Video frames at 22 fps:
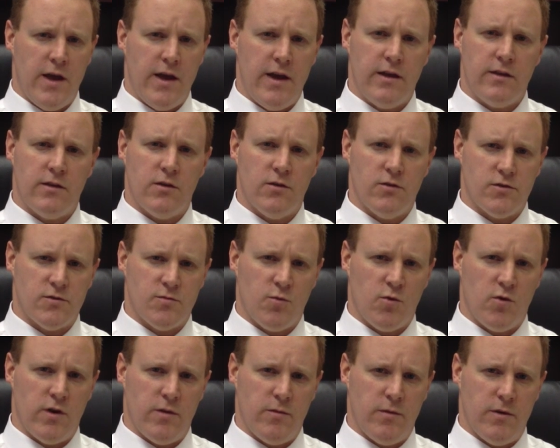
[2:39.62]
paying those
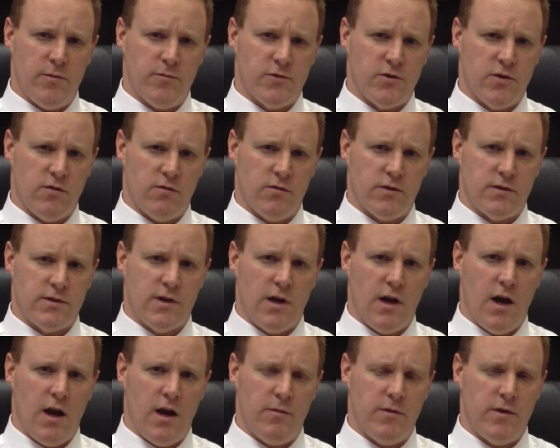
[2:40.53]
premiums over
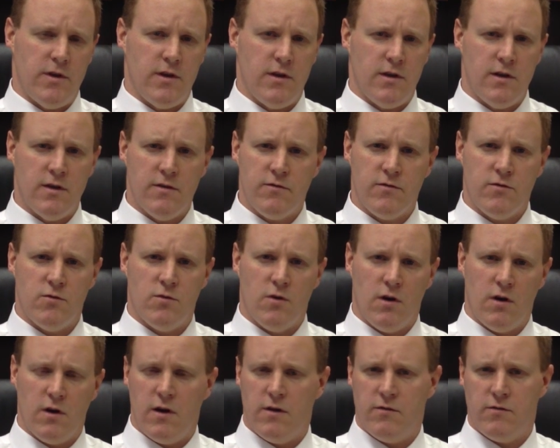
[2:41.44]
time if
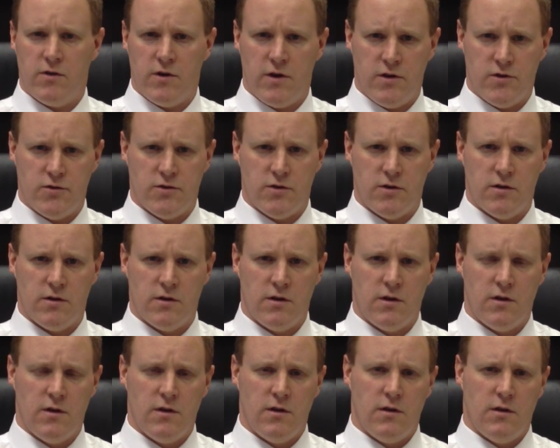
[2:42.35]
you are ever injured.
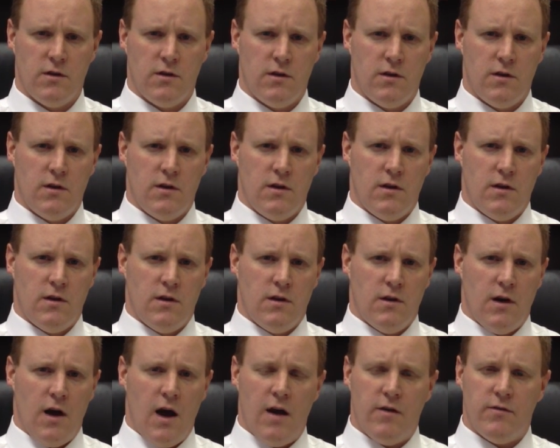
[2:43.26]

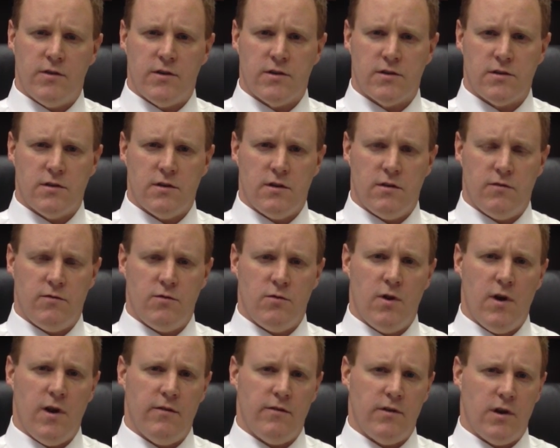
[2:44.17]
Obviously,
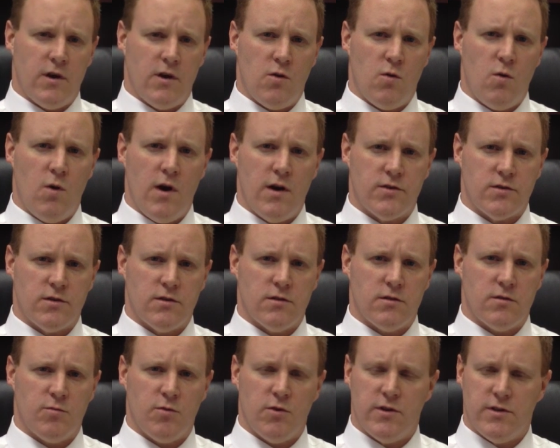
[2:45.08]
if you have any
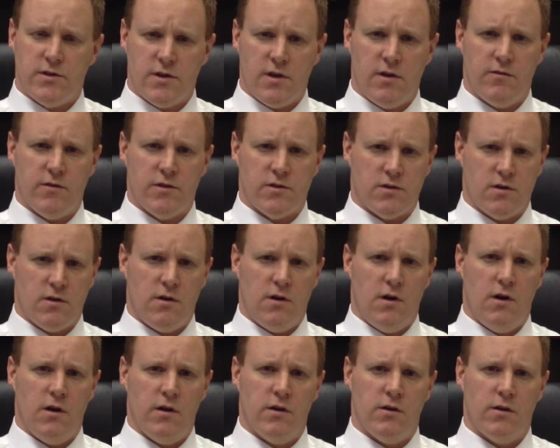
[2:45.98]
questions, please give us a
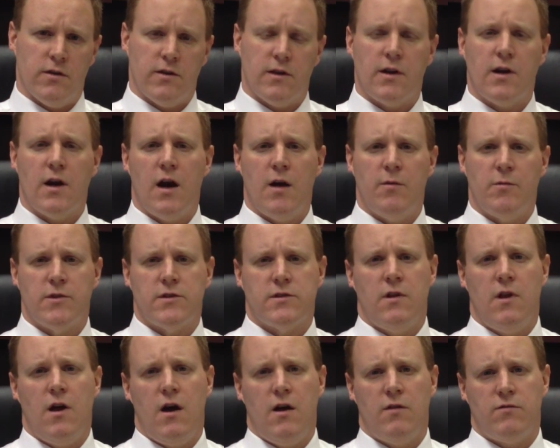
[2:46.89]
call here at the
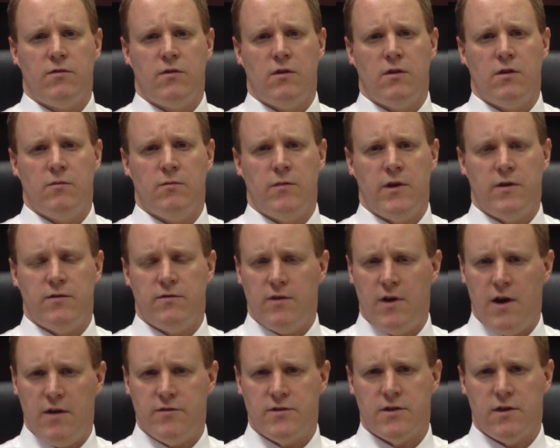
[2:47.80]
Comitz Law Firm at
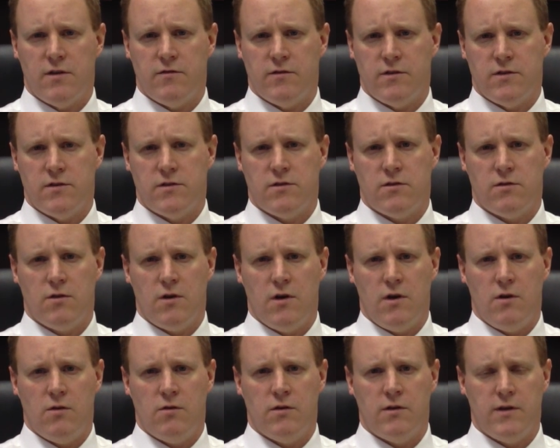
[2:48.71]

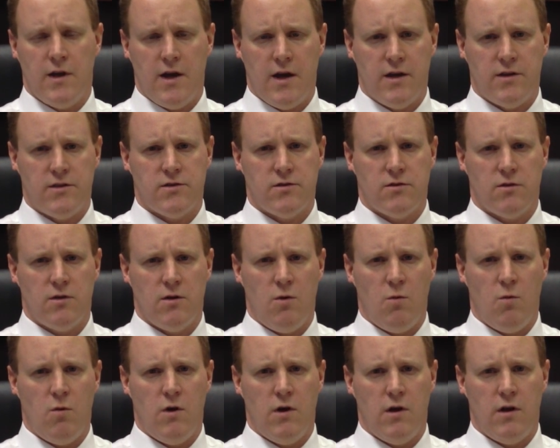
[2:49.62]

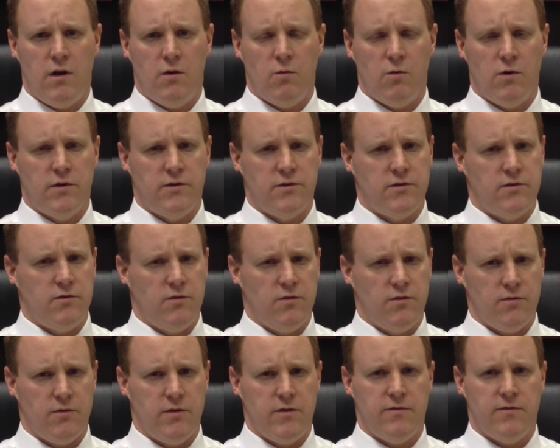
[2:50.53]

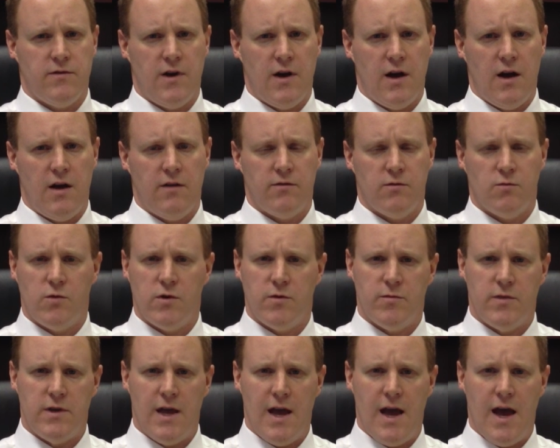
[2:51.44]
570-901-1235,
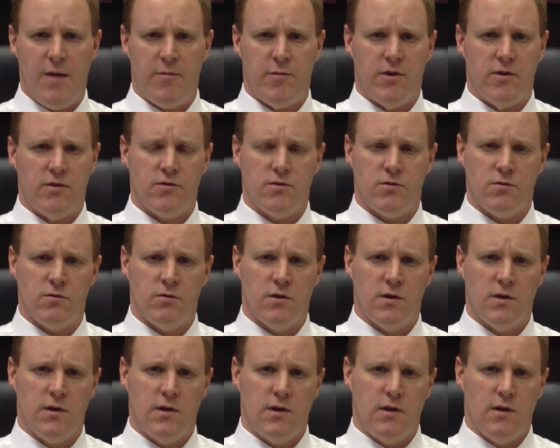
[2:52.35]
and we'd be happy
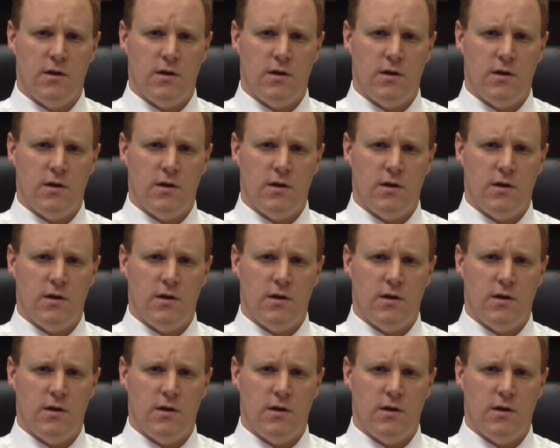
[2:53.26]
to